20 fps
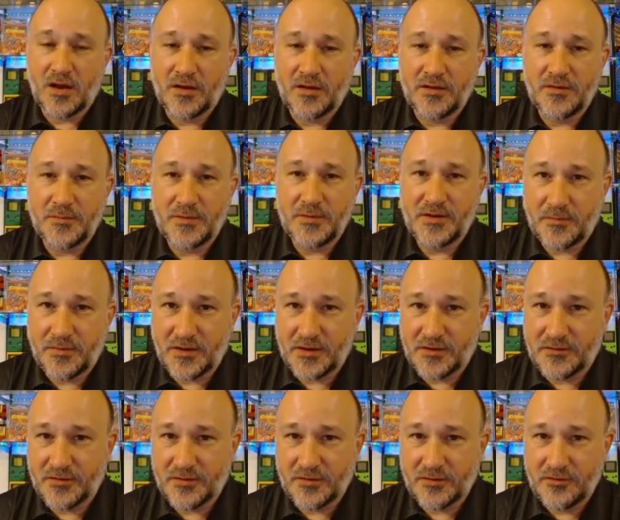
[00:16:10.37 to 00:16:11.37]
In the meantime,
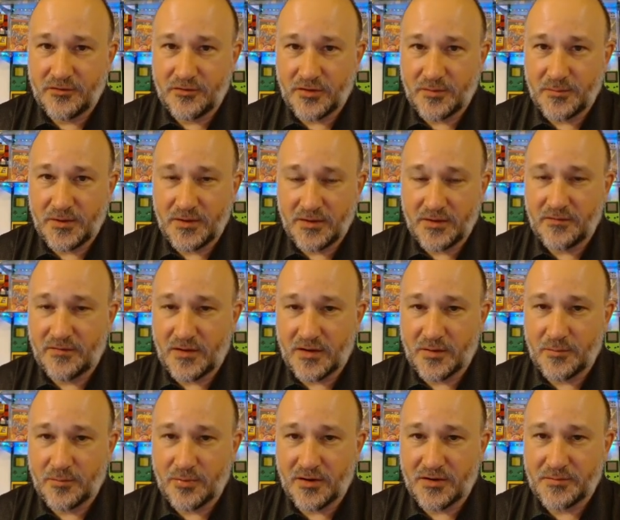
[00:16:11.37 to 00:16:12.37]
thanks for joining me. Live long
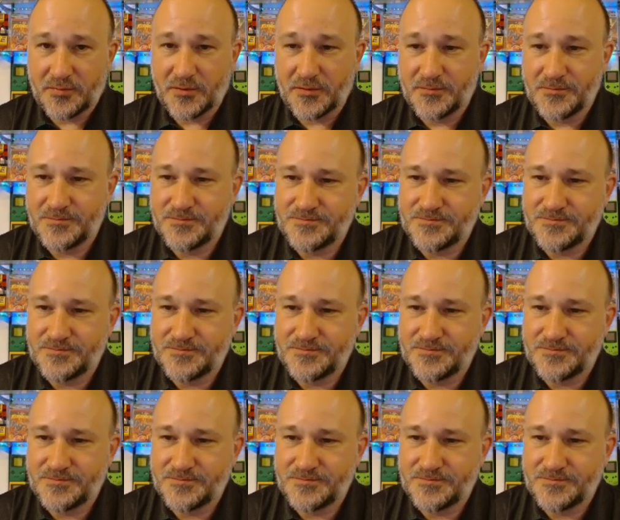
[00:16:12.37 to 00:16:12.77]
and prosper.